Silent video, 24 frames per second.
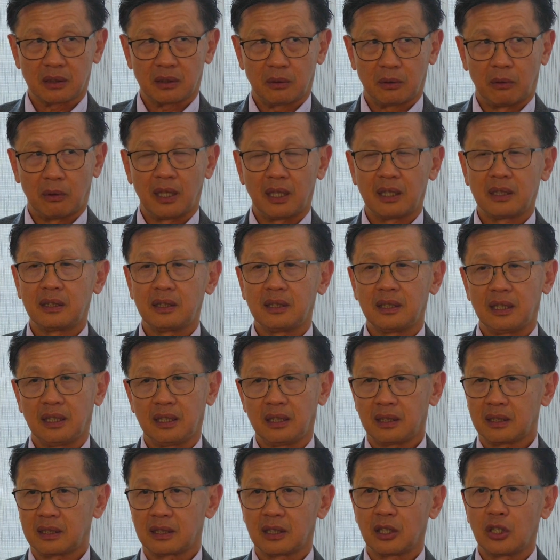One
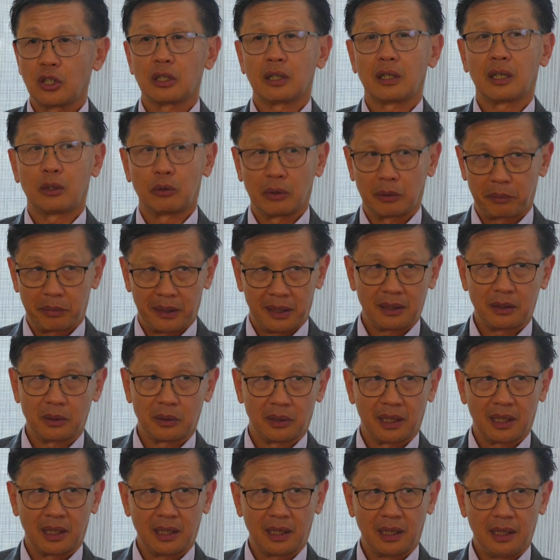is a repeat
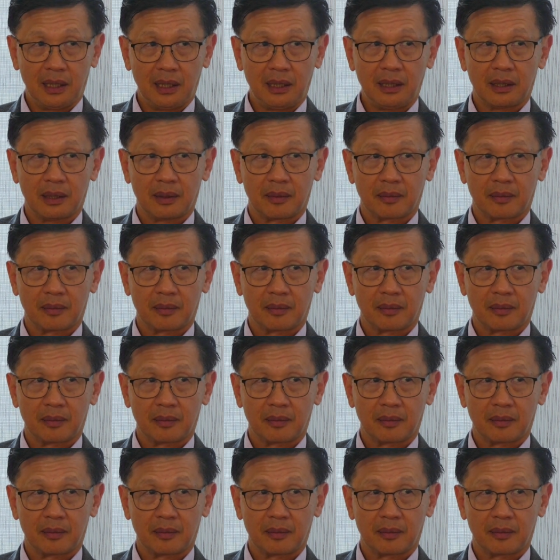UAE.